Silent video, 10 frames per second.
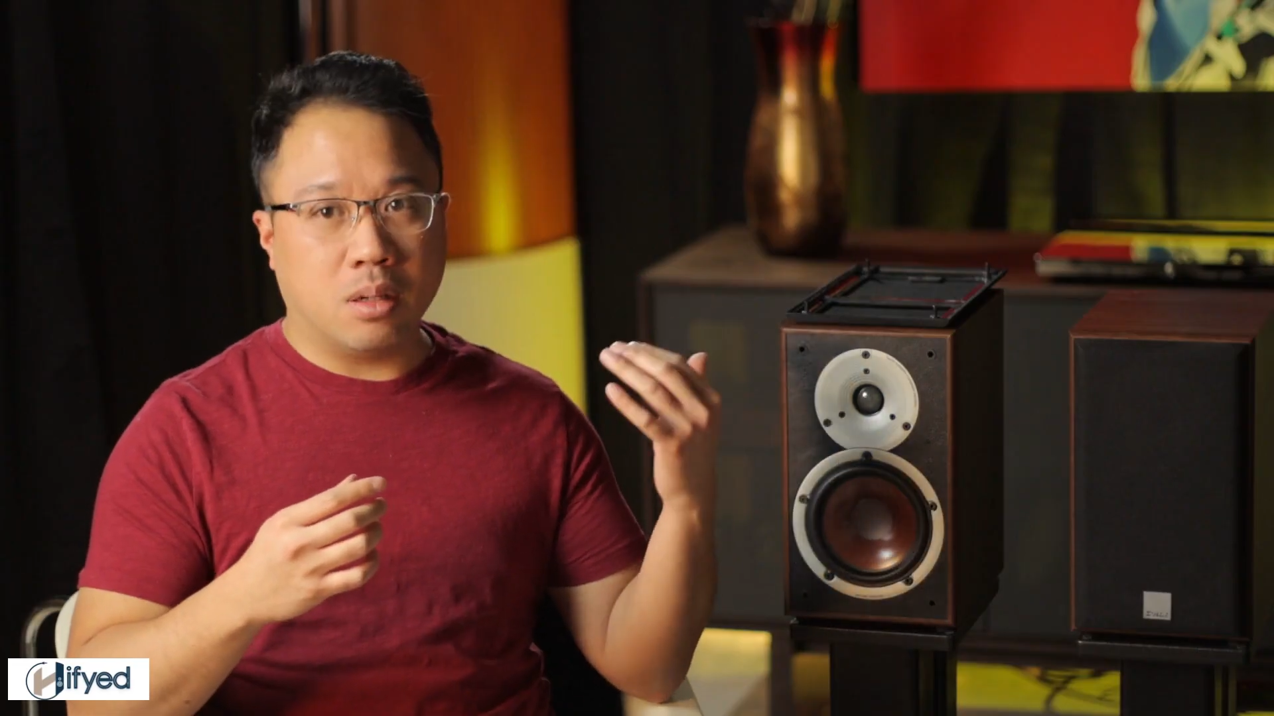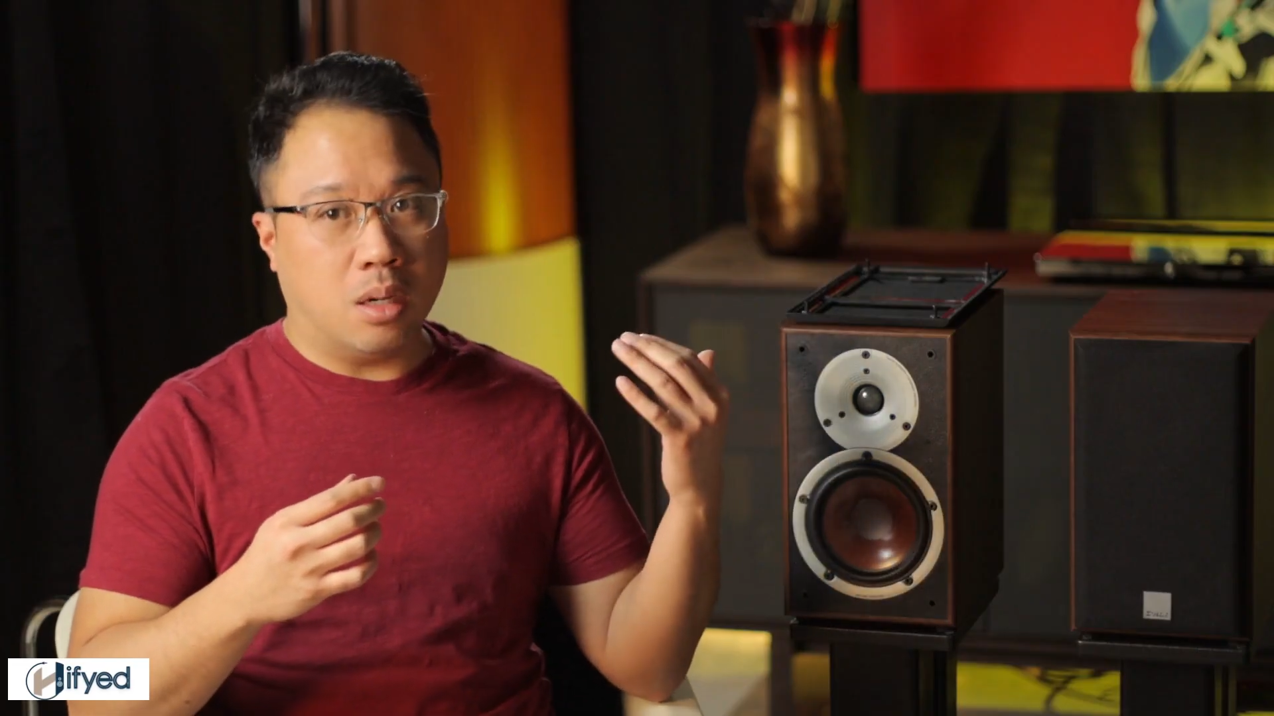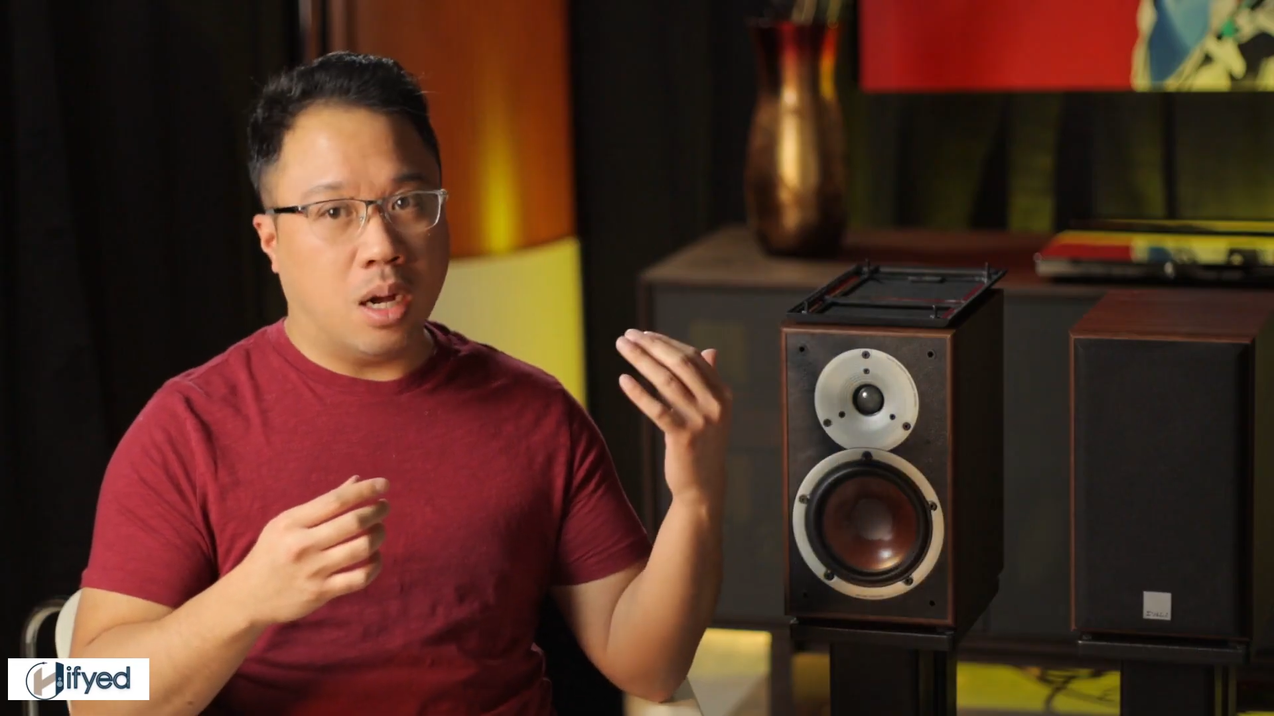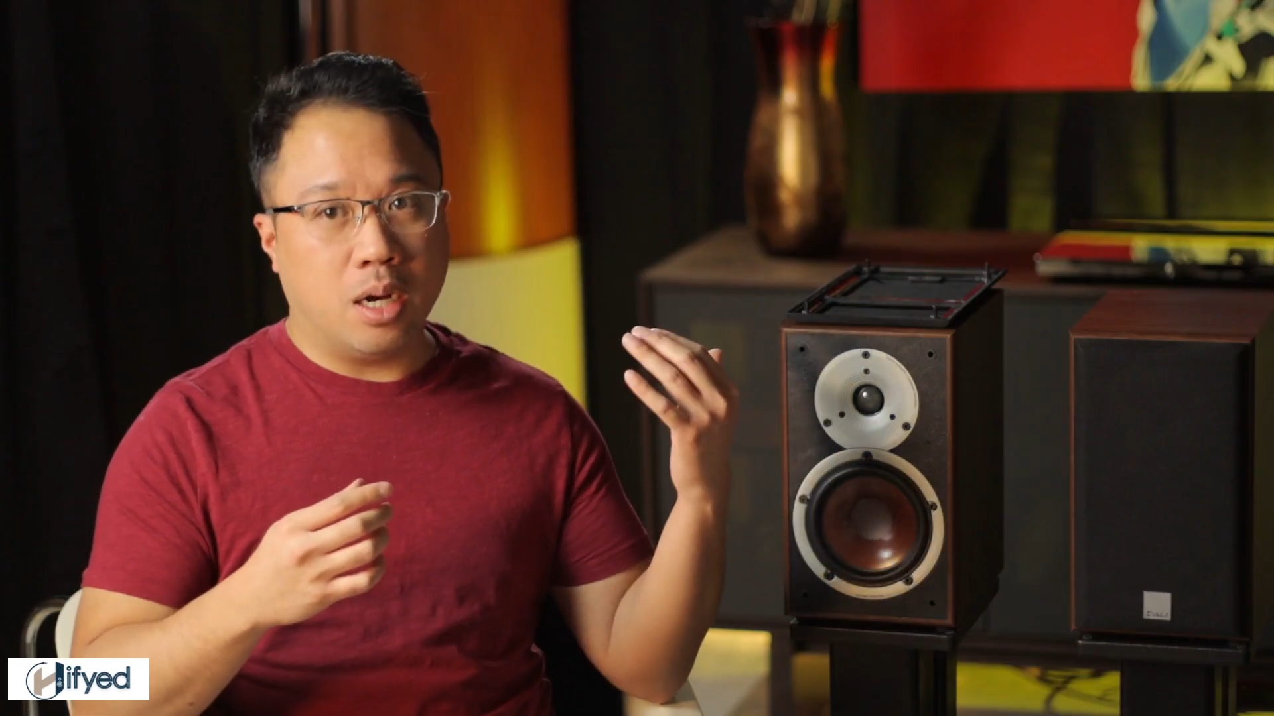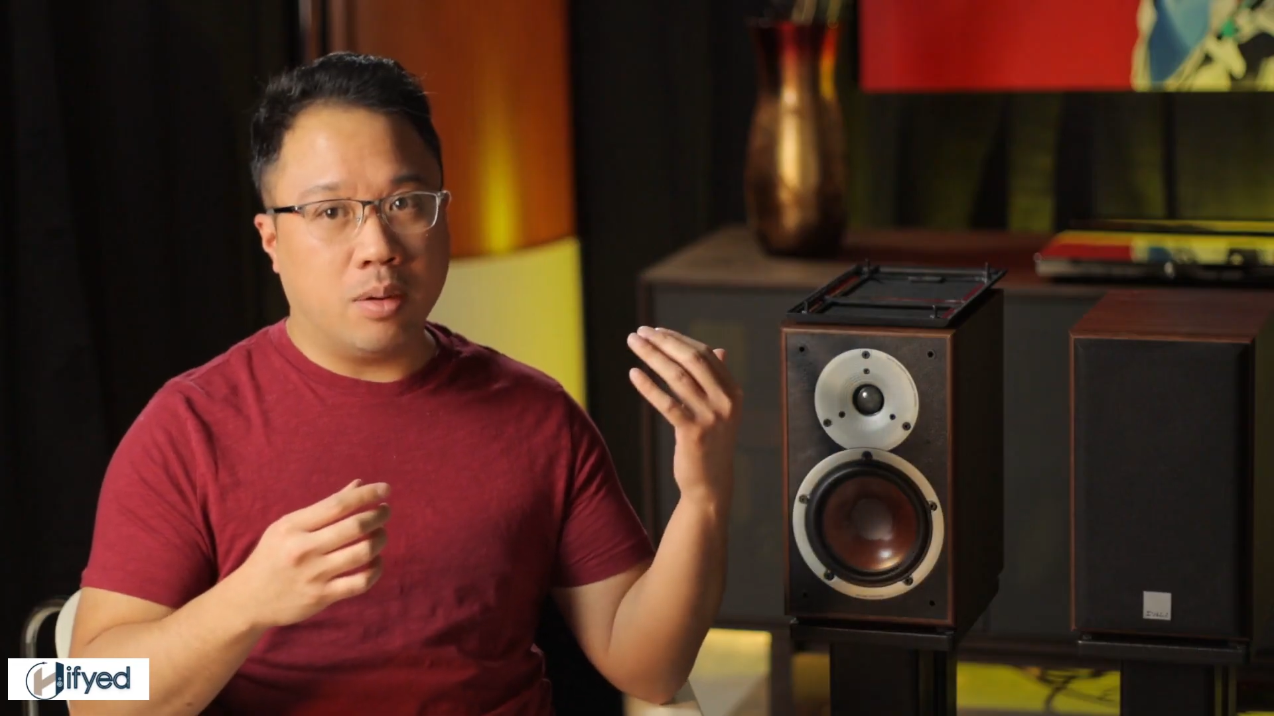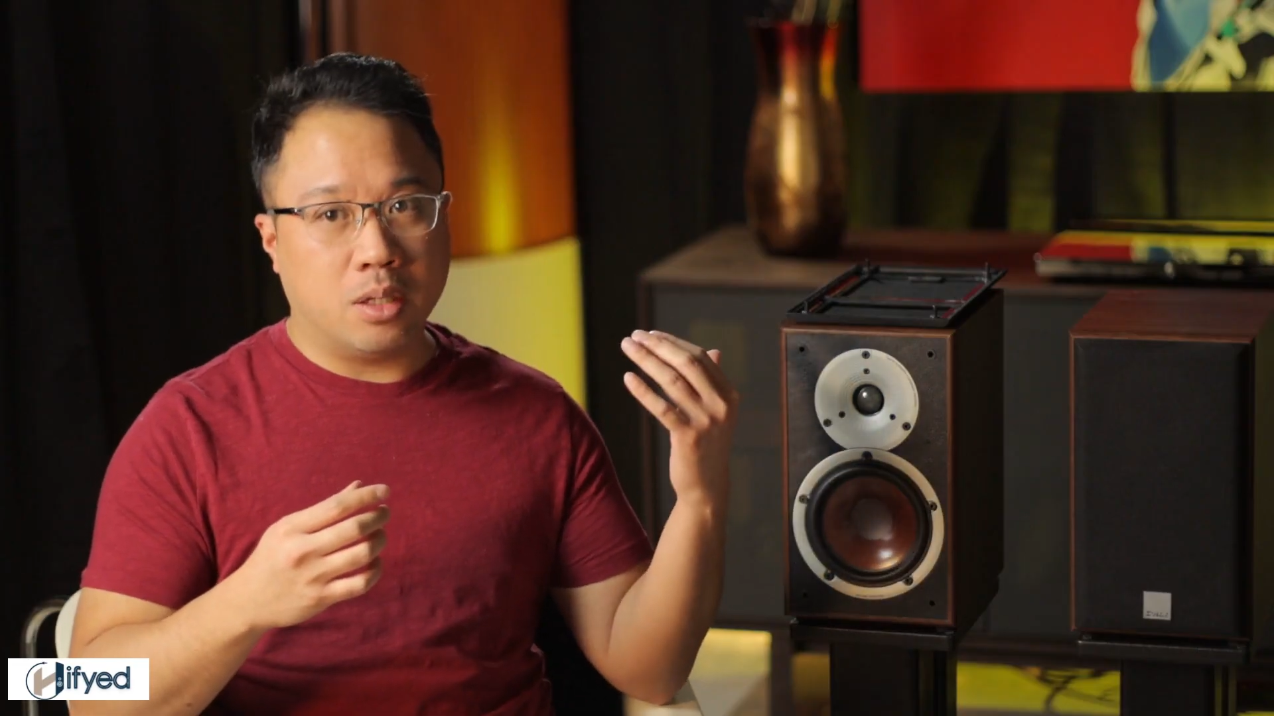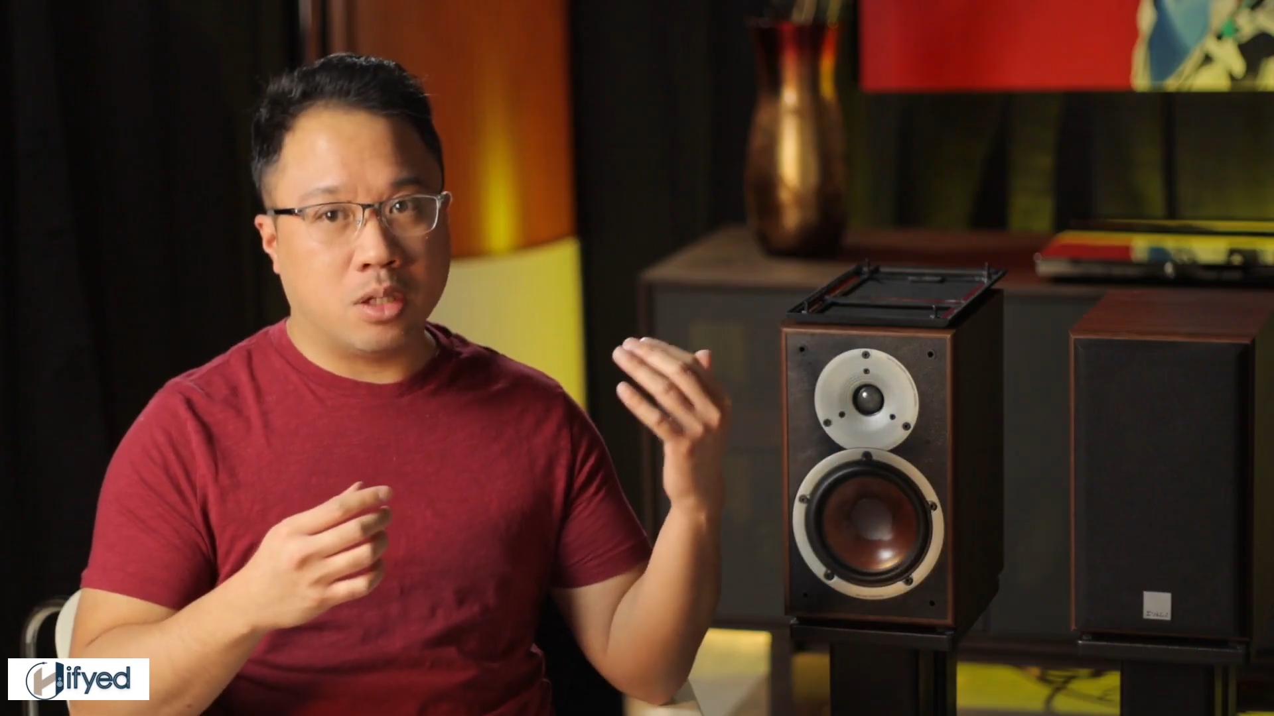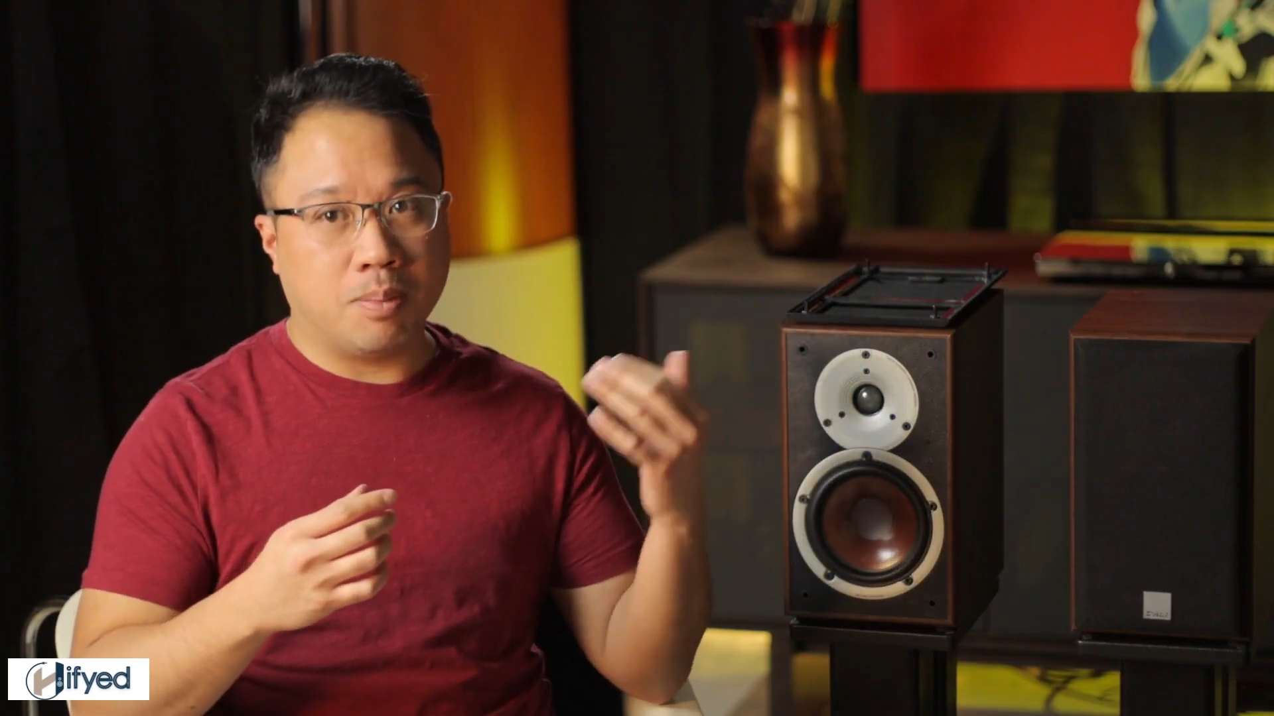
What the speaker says: on a higher end